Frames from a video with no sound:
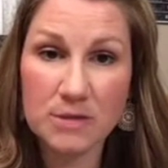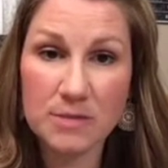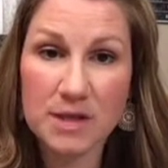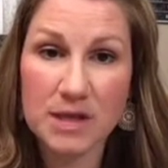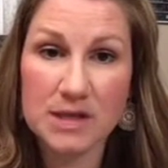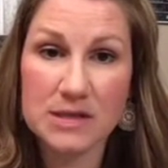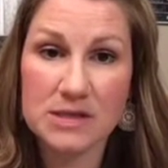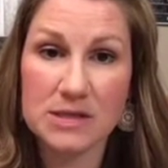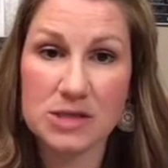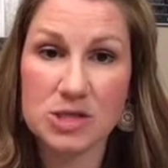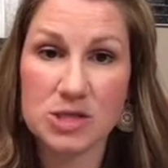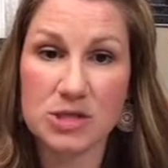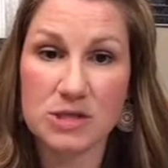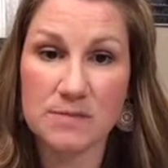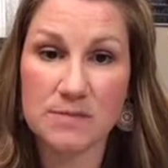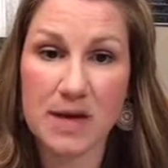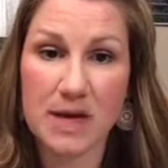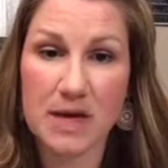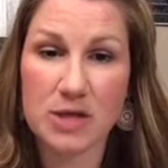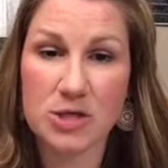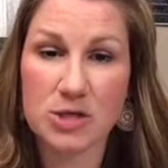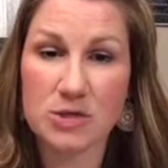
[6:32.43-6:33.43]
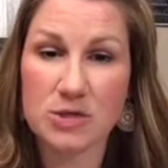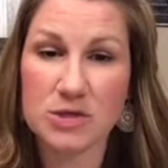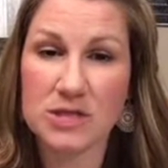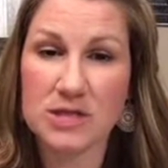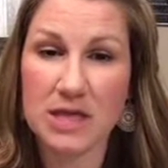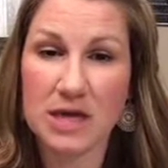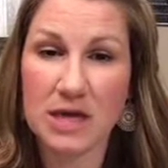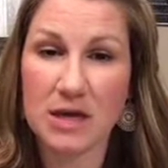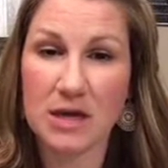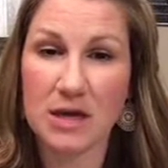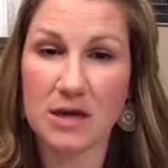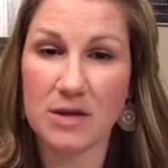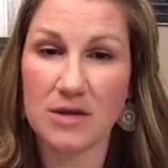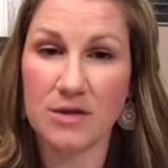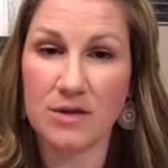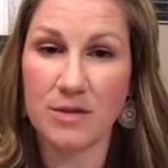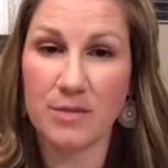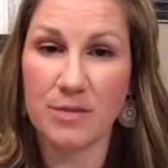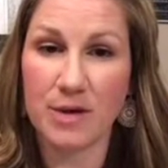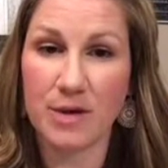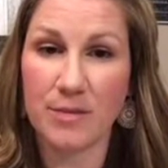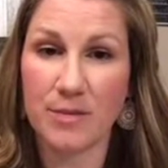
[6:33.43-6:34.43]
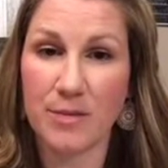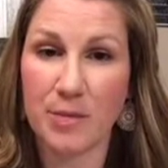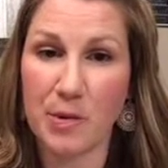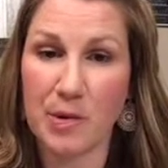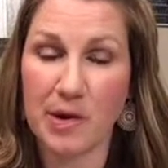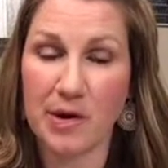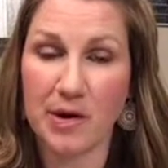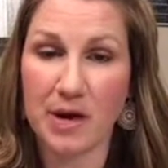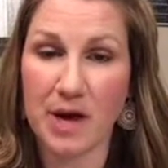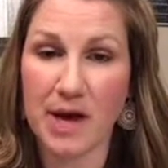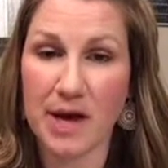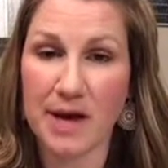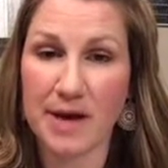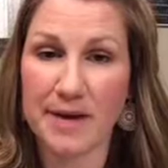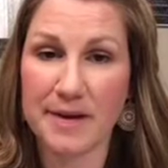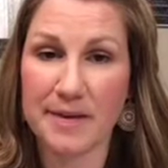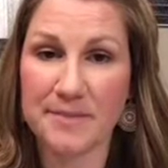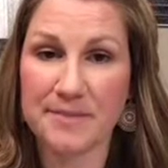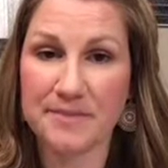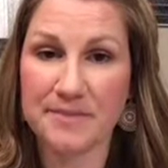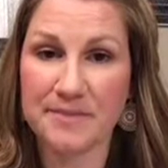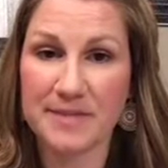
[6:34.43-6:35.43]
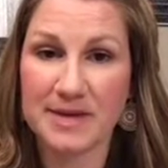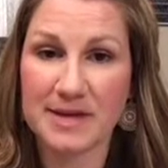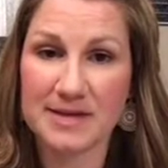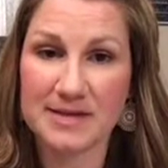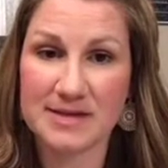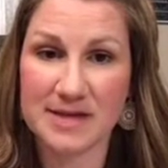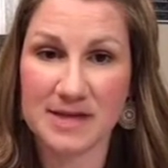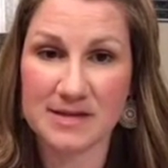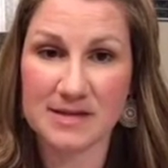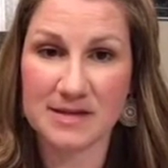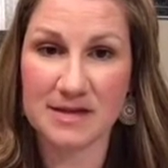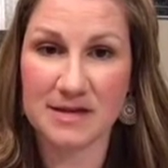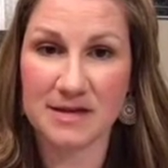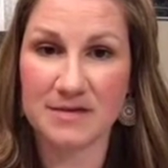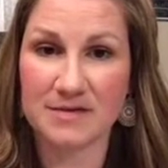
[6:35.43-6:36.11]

because it just makes your skin a little bit more sensitive.